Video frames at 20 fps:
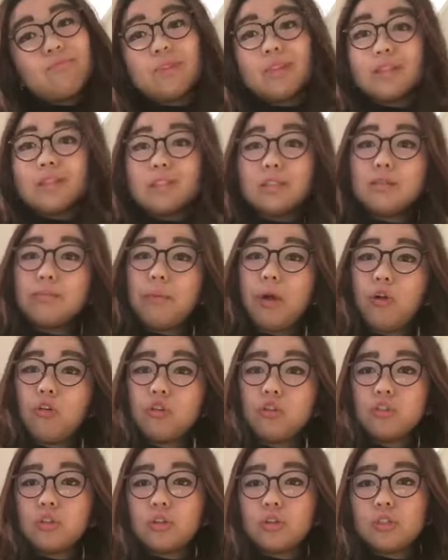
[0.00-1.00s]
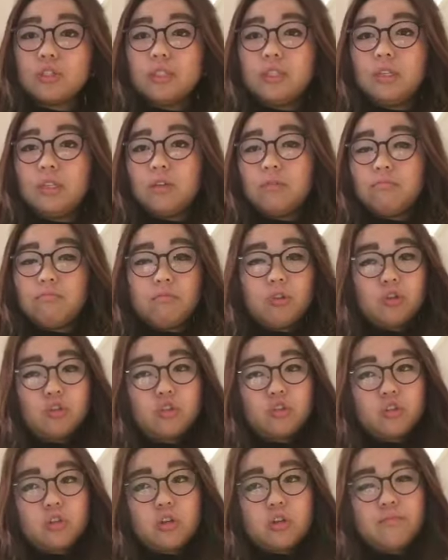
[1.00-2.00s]
This is milk sugar tea, milk
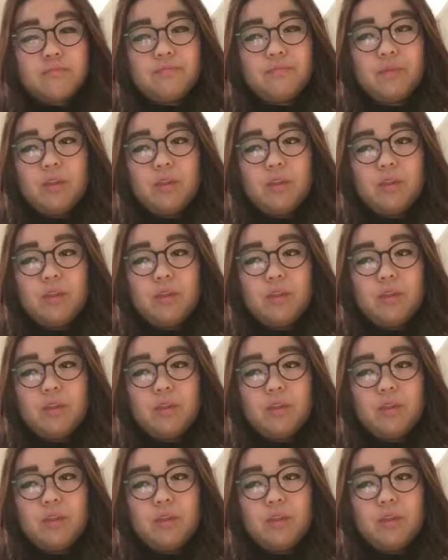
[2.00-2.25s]
sugar.